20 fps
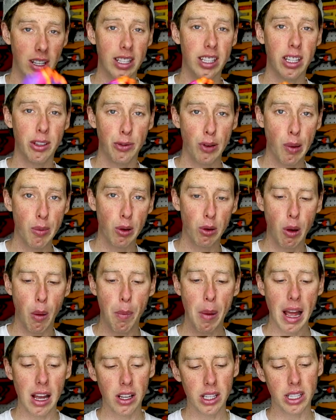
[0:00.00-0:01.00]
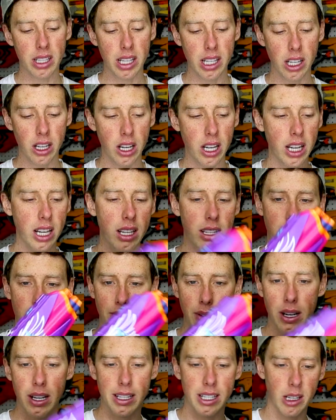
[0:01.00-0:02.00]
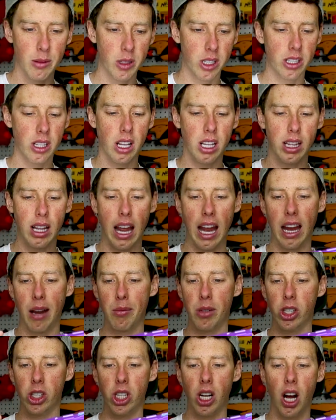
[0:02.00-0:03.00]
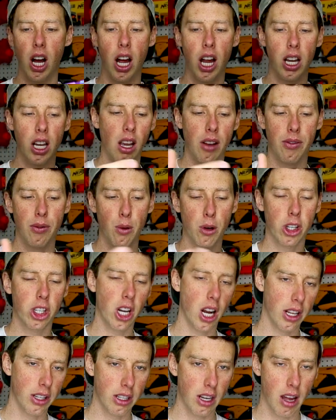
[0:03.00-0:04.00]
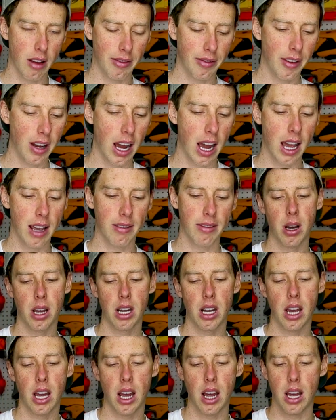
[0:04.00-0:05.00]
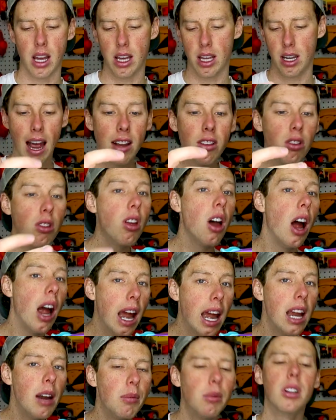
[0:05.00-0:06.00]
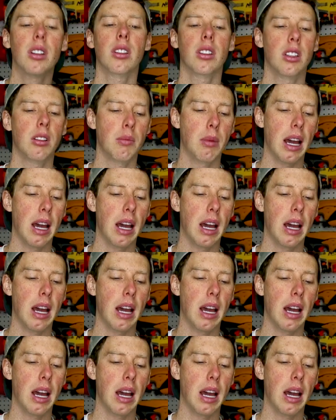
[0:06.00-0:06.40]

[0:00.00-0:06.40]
this is from the Rebel series. It's very similar to like the hammer shot. Got 4 shots, not 5, but it has the hammer in the